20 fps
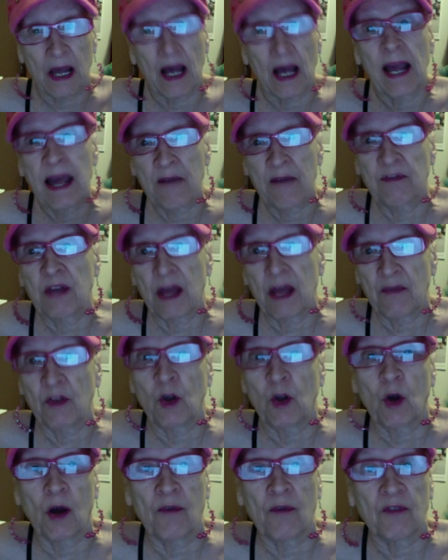I have to have the
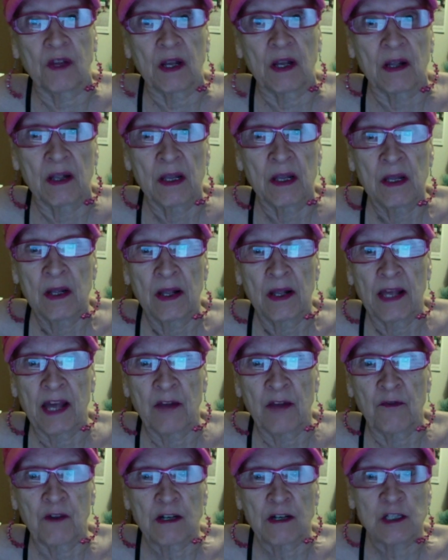coffee. Can't
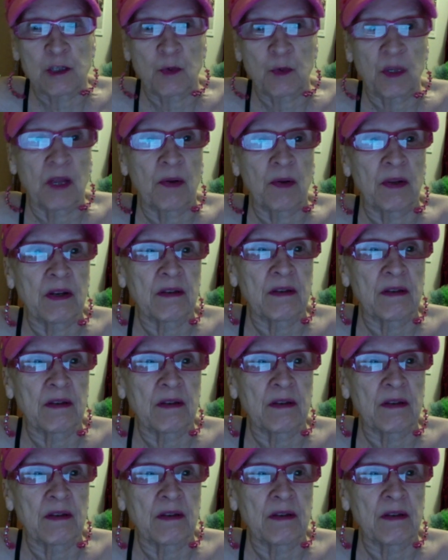function without it.